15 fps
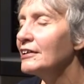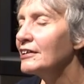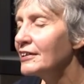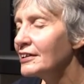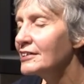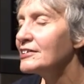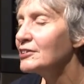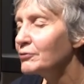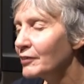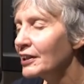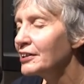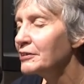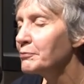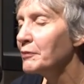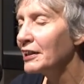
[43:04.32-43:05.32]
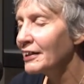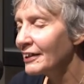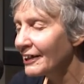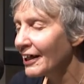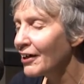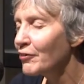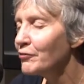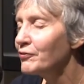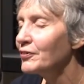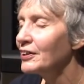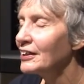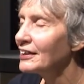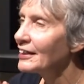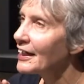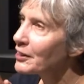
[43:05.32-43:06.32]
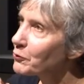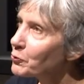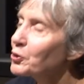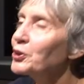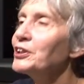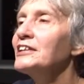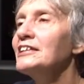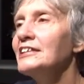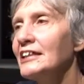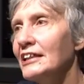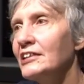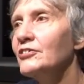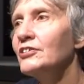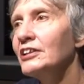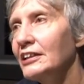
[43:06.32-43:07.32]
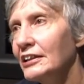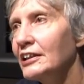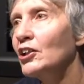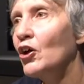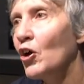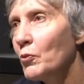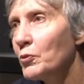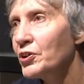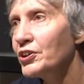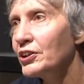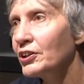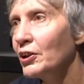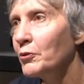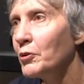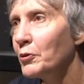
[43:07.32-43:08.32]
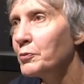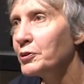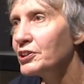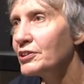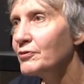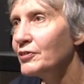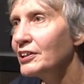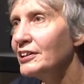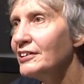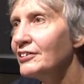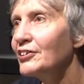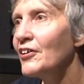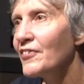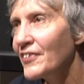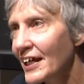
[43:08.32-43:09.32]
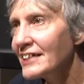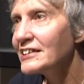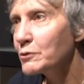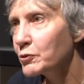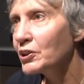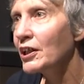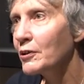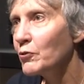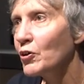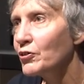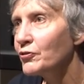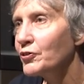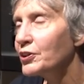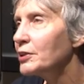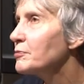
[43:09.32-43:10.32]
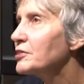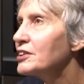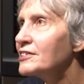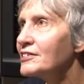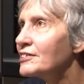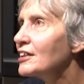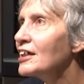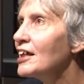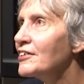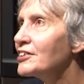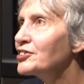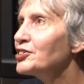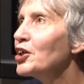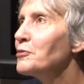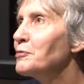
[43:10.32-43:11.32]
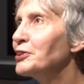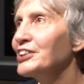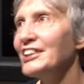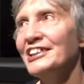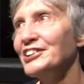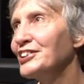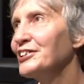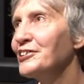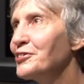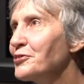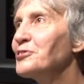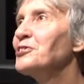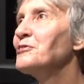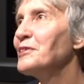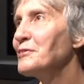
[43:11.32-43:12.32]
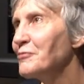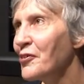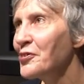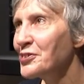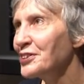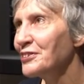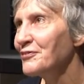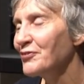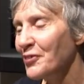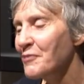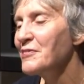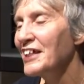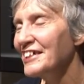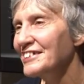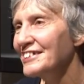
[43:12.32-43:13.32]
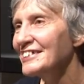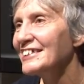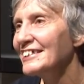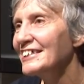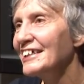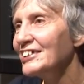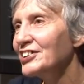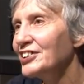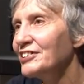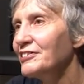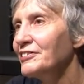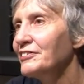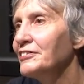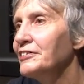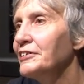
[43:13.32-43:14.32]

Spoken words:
that they're surrounded by love and working together and getting on with it cooperatively. That's what I want for them. There's no protection, nor do we want it, from that interconnection.